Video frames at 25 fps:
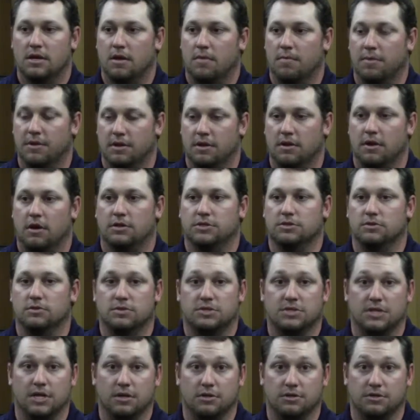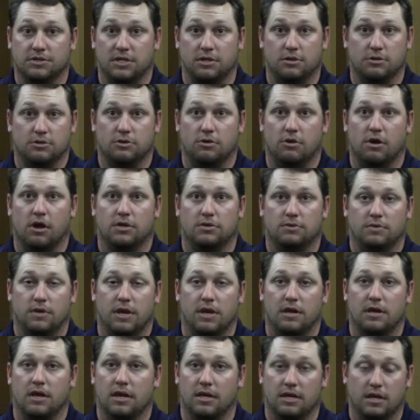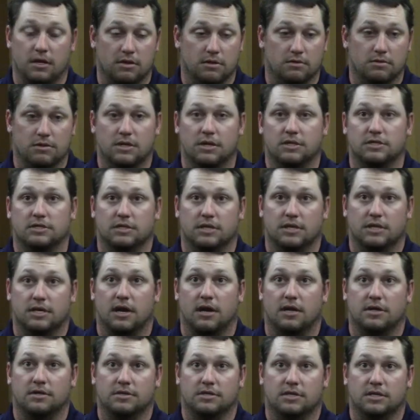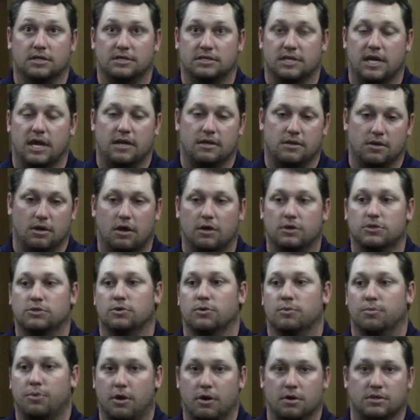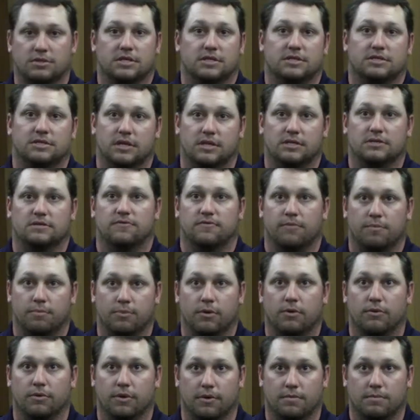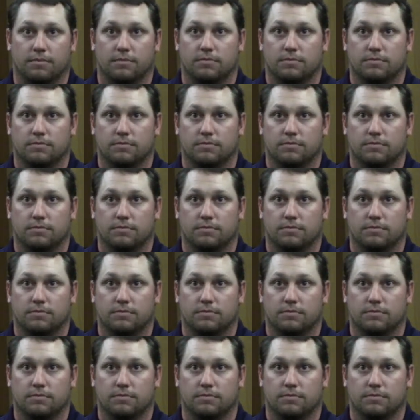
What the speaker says: But then also seeing your seniors graduate and getting those kids into college, because that's also part of success of a program.